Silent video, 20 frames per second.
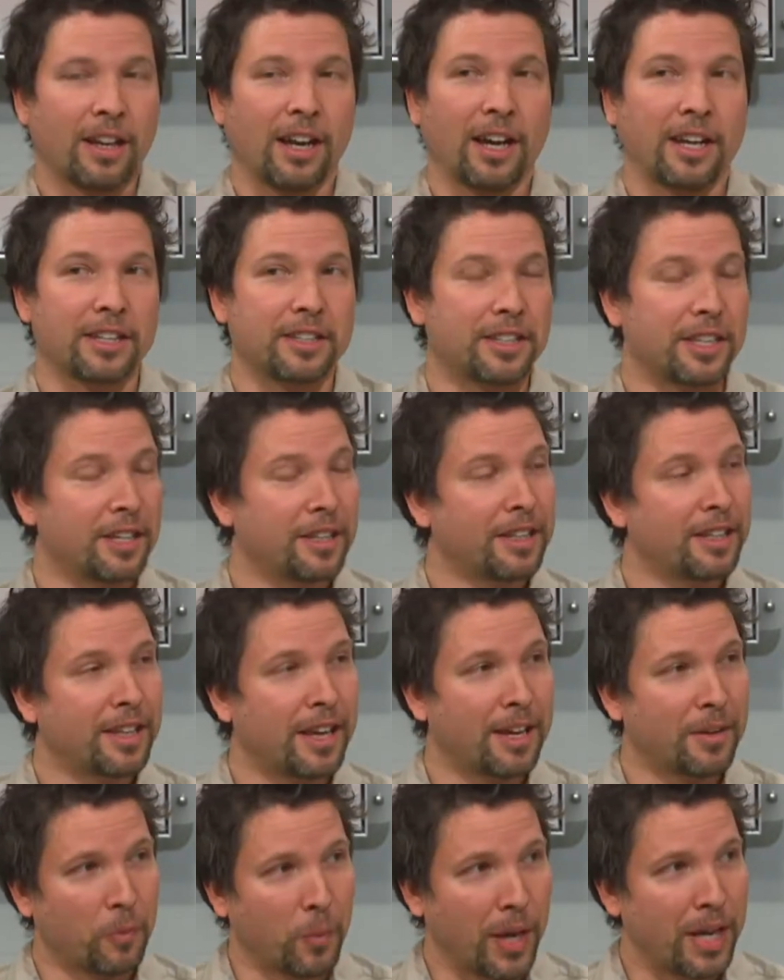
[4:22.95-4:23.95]
ideally
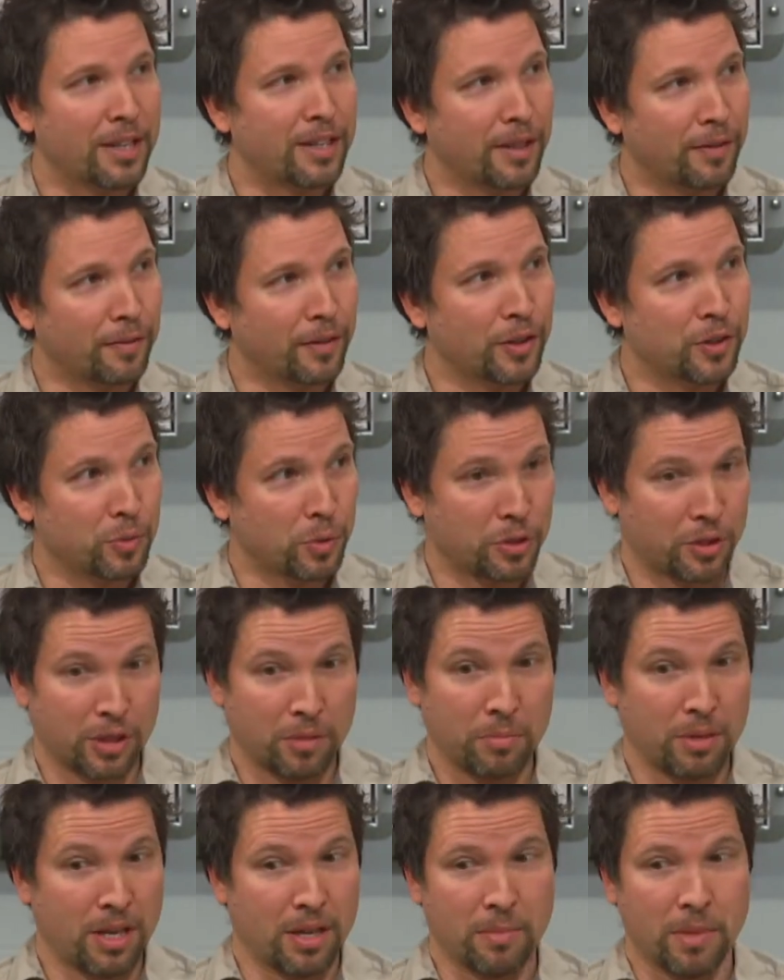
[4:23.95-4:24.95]
that weight difference, which
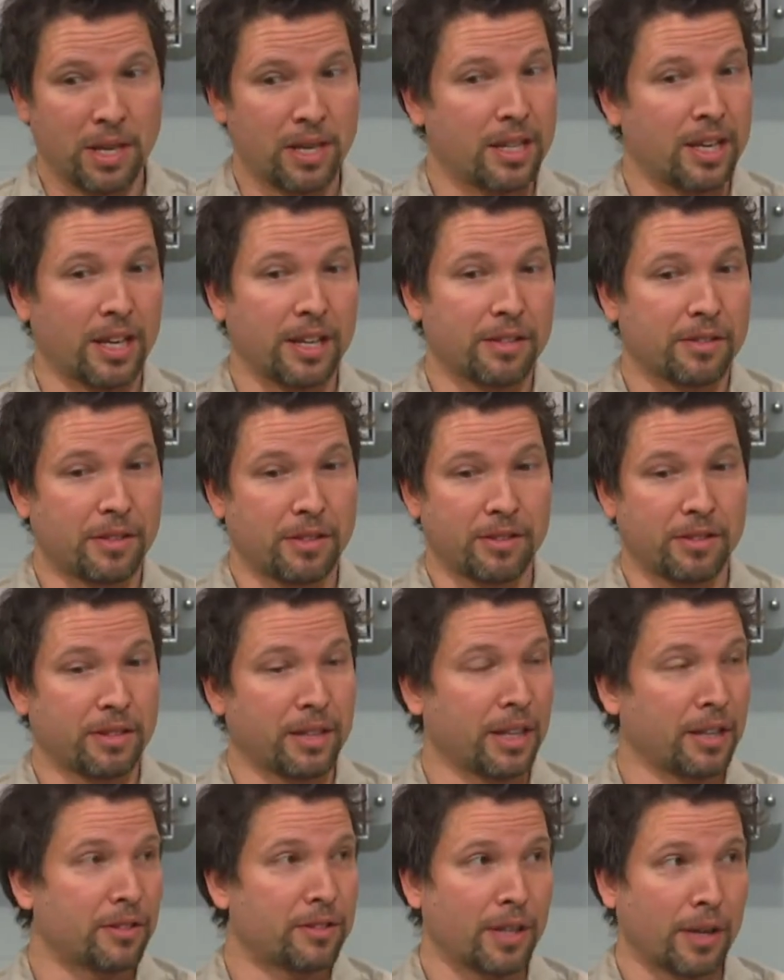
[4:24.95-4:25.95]
can be in many cases
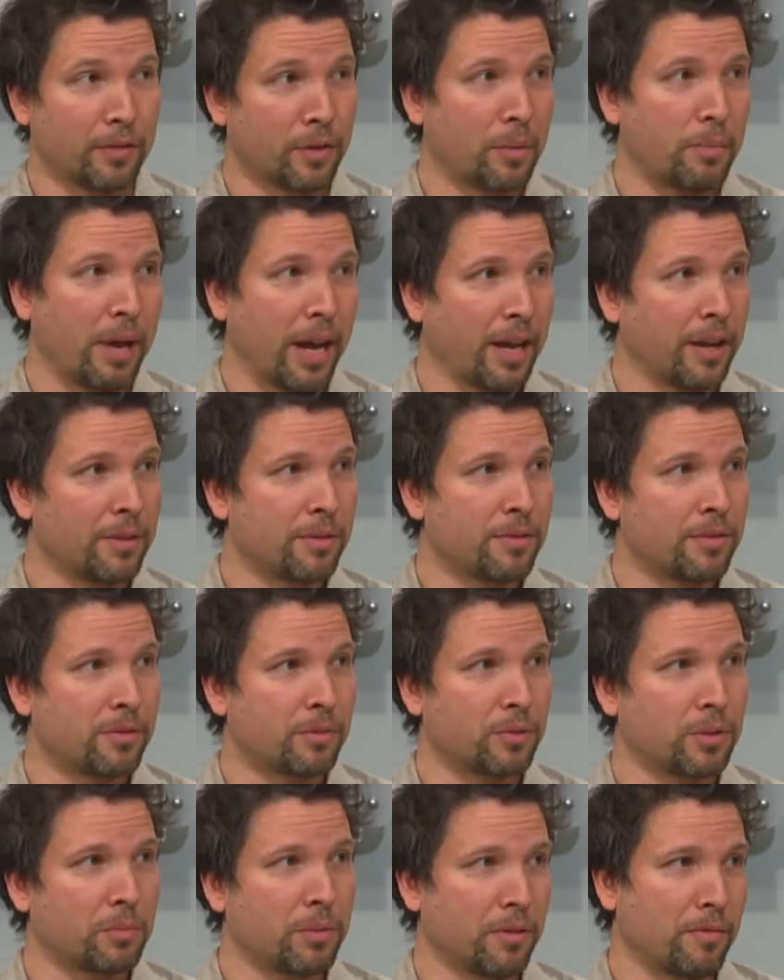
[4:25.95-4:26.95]
like several
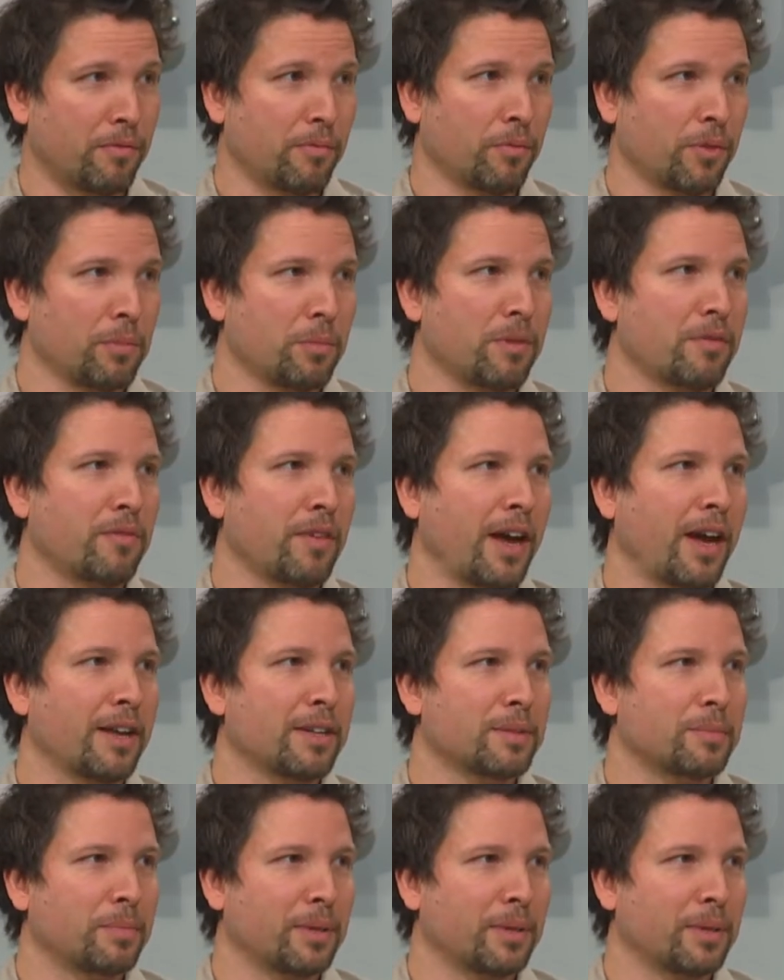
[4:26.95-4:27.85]
pounds, would be would be fat.